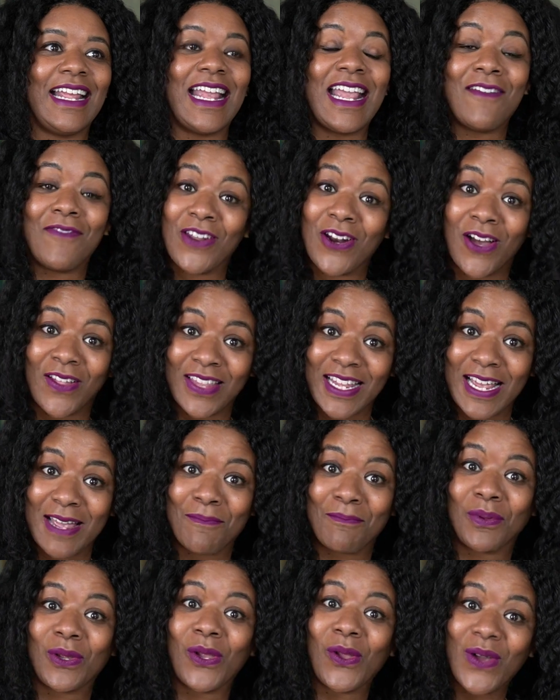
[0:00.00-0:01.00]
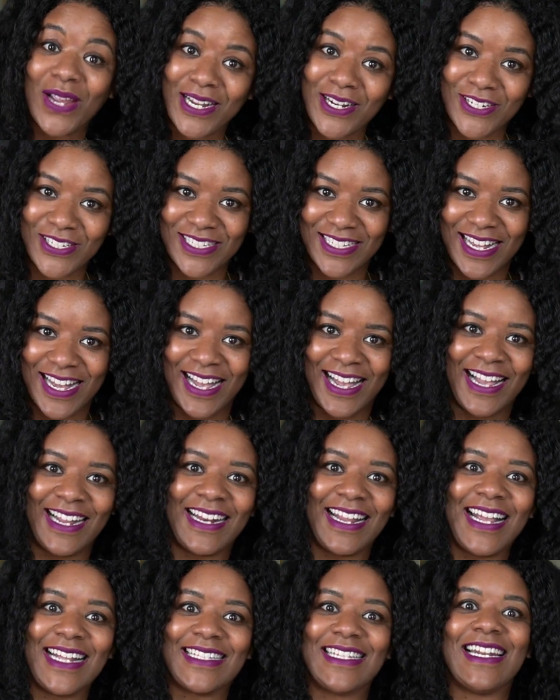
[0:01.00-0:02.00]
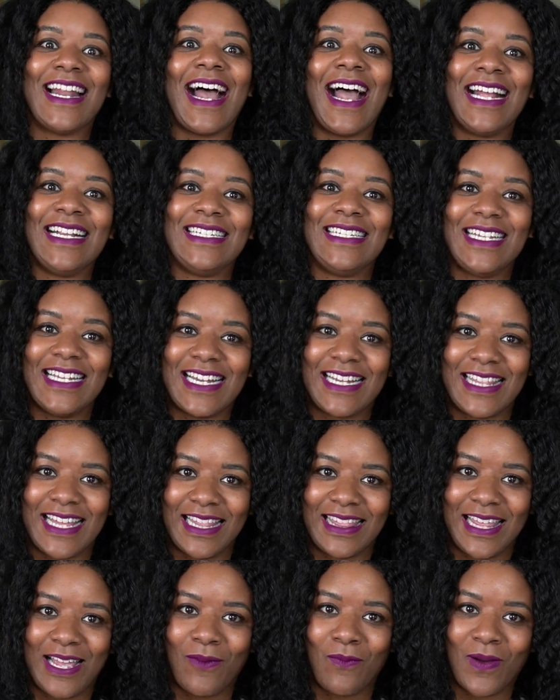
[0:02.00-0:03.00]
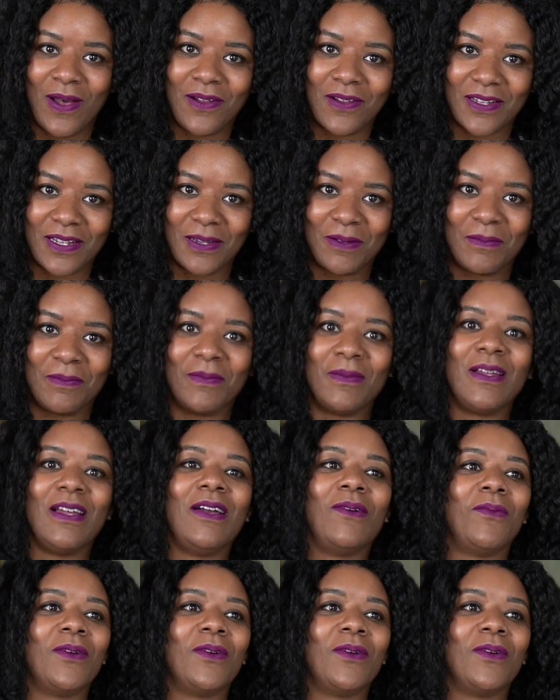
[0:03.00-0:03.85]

Even on the employer side, it's an idea that they welcome.